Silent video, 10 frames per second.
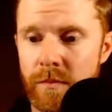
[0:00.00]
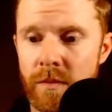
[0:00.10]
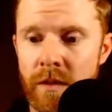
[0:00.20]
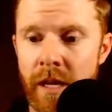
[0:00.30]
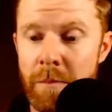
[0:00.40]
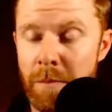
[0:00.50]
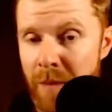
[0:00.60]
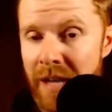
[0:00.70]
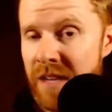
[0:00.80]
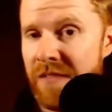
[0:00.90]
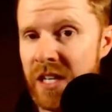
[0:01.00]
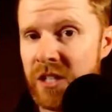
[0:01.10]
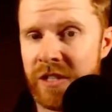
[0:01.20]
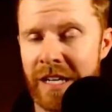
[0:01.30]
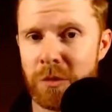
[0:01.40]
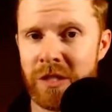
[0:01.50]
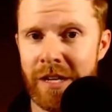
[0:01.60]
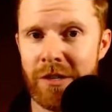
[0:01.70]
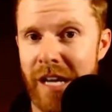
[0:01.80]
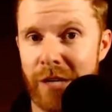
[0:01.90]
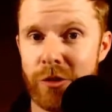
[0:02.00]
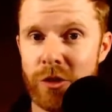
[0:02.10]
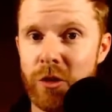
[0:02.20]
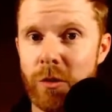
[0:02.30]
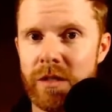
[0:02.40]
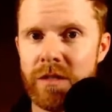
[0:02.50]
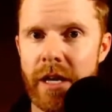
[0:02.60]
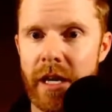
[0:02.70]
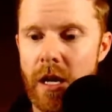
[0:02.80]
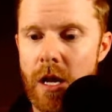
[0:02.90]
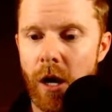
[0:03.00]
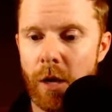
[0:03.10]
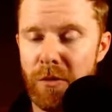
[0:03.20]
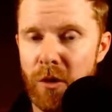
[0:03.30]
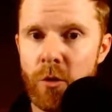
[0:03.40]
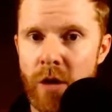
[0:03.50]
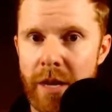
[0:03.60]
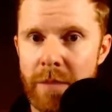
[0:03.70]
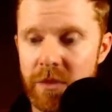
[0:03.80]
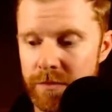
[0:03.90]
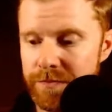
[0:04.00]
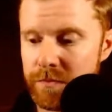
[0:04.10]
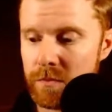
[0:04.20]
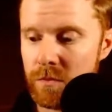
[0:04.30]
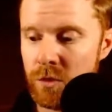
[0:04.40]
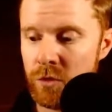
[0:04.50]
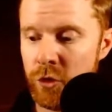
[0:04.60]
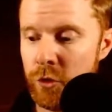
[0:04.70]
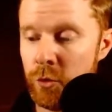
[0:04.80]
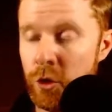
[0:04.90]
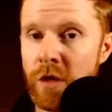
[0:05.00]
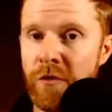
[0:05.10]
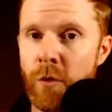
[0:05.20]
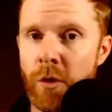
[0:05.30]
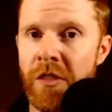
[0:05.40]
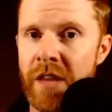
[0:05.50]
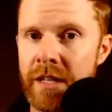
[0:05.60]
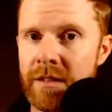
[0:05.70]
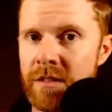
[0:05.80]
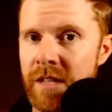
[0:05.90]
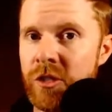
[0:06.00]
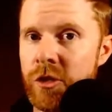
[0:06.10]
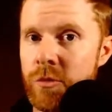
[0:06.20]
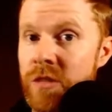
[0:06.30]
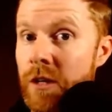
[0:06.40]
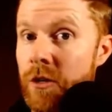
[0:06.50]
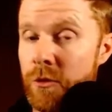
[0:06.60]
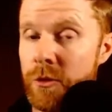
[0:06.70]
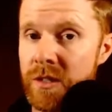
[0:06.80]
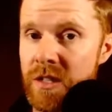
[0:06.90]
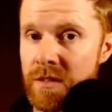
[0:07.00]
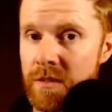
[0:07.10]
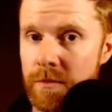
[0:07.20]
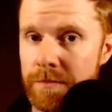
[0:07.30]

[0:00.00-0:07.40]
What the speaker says: And by definition, that's what scanners actually do, is they are programmed to look for issues that are known to exist.